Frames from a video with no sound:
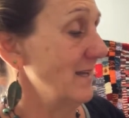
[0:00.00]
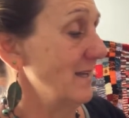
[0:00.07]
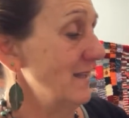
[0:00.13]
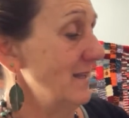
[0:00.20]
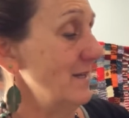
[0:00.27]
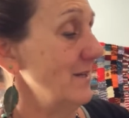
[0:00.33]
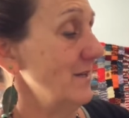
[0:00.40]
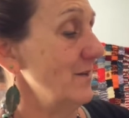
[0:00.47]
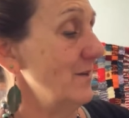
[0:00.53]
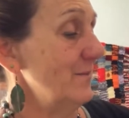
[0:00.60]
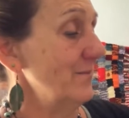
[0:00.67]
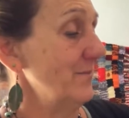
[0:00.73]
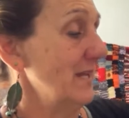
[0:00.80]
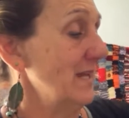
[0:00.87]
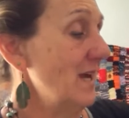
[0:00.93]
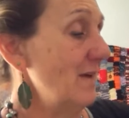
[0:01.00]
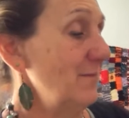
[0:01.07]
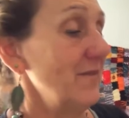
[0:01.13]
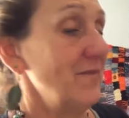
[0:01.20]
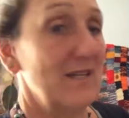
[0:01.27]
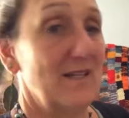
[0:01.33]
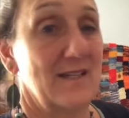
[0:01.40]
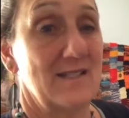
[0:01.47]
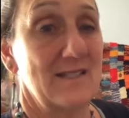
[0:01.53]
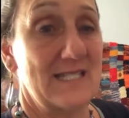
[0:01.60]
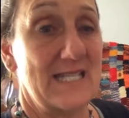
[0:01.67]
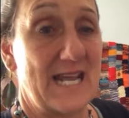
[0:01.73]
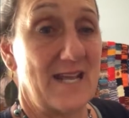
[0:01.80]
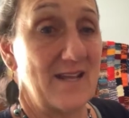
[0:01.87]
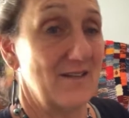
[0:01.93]
There you go. I'm leaving a little
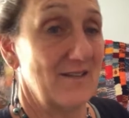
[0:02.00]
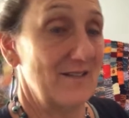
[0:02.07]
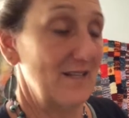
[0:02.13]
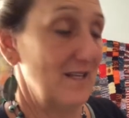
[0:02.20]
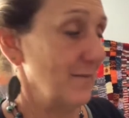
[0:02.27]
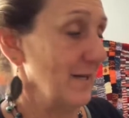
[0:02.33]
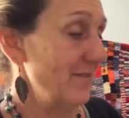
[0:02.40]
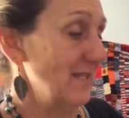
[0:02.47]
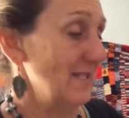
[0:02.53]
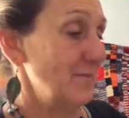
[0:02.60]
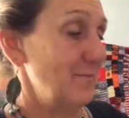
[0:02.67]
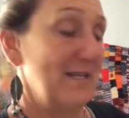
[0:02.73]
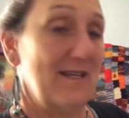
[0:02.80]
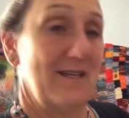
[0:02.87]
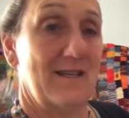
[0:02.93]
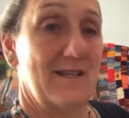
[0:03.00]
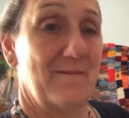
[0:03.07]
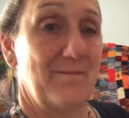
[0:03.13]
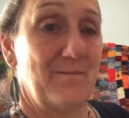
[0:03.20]
tail about this big.